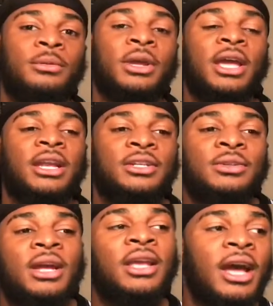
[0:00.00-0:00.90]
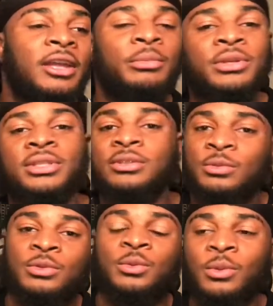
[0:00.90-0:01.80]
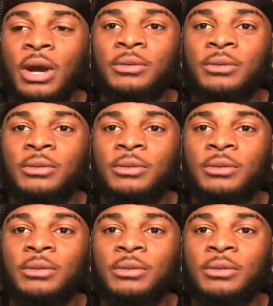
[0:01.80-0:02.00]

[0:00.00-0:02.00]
And then she like, yeah, how you been since? What's the woo?